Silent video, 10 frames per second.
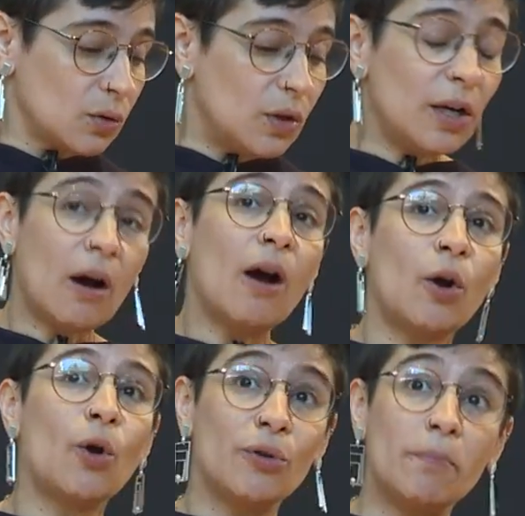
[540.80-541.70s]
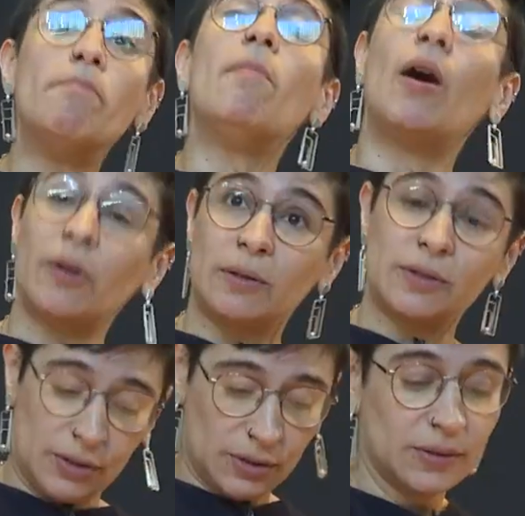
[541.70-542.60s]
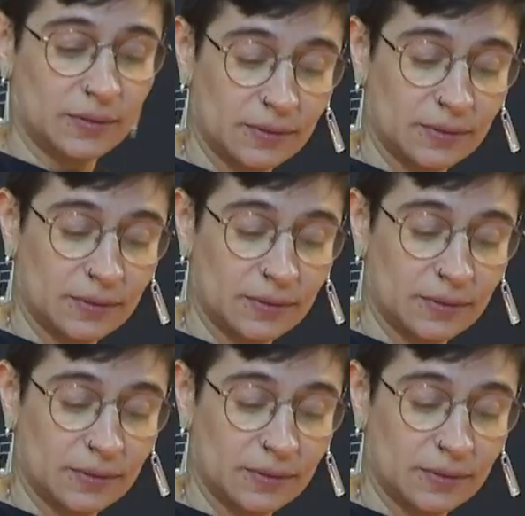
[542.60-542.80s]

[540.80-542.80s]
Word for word: there are other models